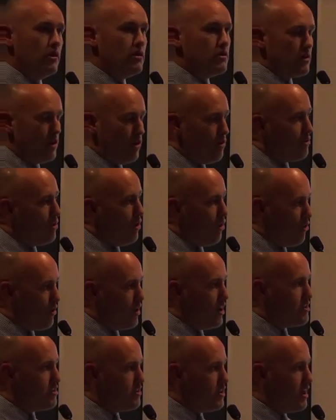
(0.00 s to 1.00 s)
I'll
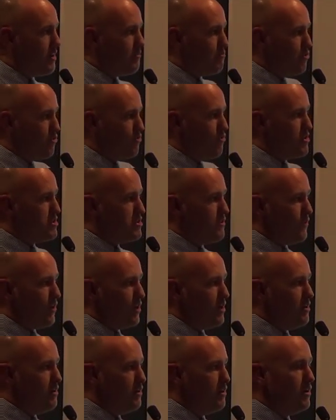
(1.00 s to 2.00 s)
get to that
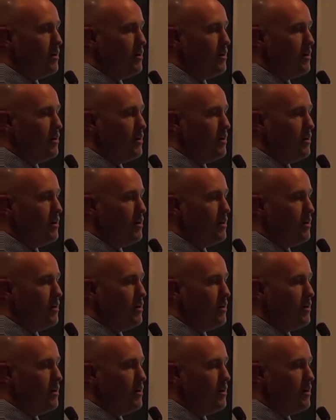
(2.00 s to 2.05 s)
progressively.